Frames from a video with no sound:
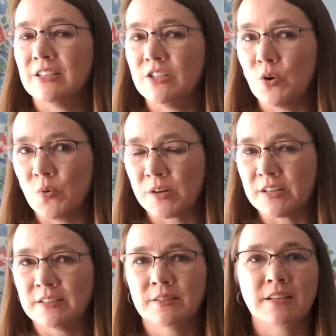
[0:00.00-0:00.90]

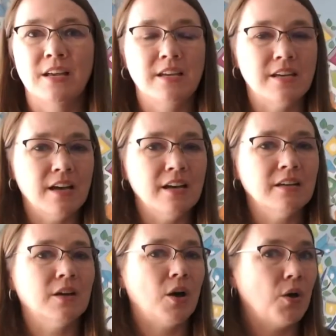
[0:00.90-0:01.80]
Your,
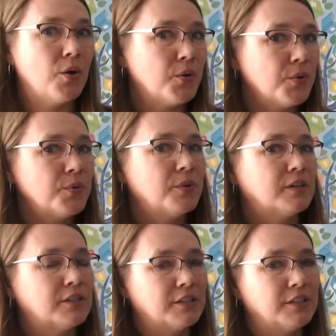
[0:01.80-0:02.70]
yeah,
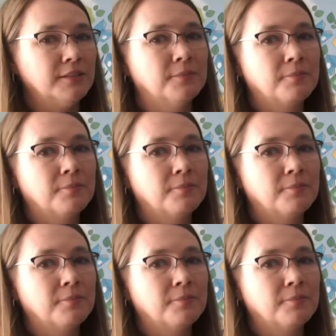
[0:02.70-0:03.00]
oh, er.